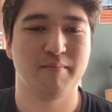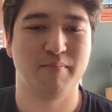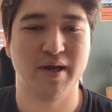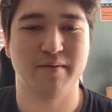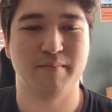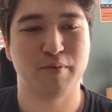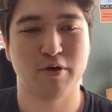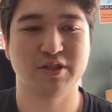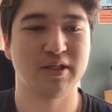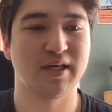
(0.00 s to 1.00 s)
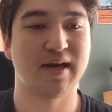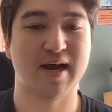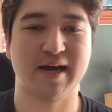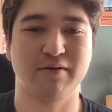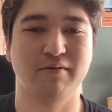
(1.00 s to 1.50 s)
But personally,
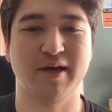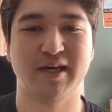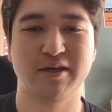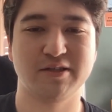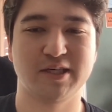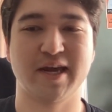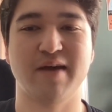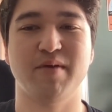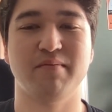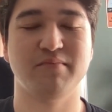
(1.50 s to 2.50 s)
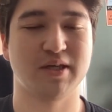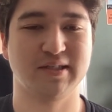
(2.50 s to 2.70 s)
I don't like using AMMs